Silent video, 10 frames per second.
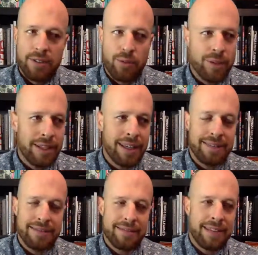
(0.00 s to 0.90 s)

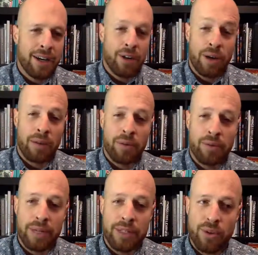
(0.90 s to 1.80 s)
really an incredible
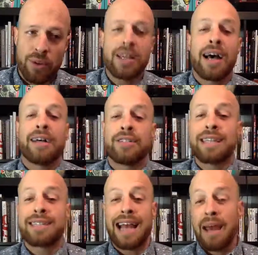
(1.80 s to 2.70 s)
resource.
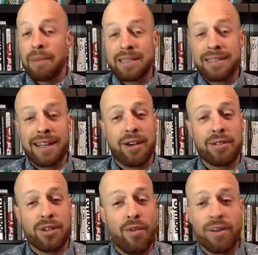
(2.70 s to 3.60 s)
Jason Edmiston
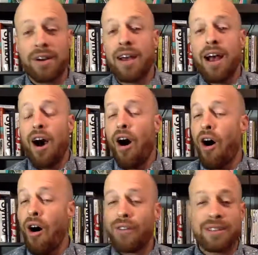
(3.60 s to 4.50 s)
goes over
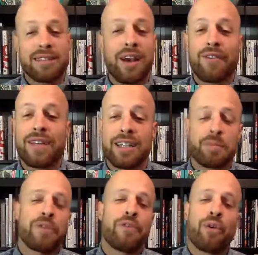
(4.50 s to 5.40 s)
all the stuff he
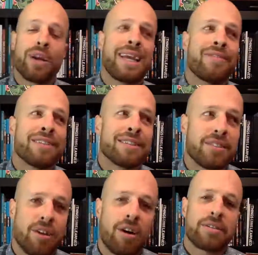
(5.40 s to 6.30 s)
does before he even
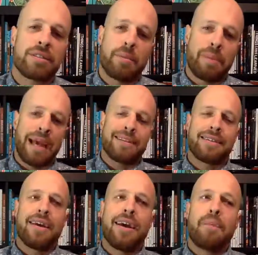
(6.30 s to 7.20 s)
starts to paint,
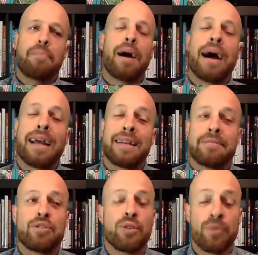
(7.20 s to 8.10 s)
by
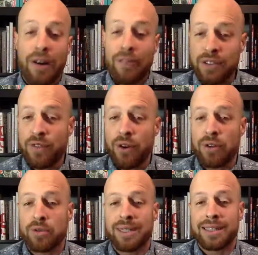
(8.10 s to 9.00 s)
doing reference
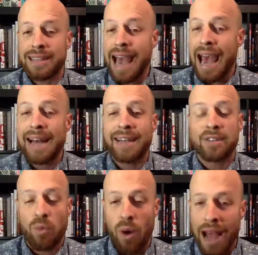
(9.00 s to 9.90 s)
photos with his dad and
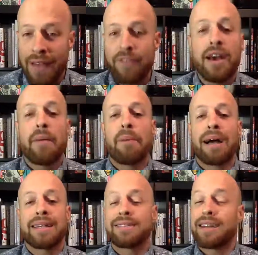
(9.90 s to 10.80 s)
his wife,
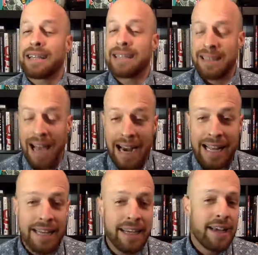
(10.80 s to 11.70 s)
by studying
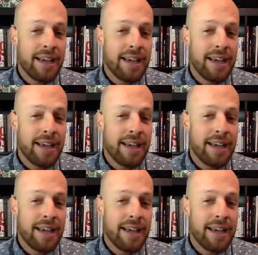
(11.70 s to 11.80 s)
lighting,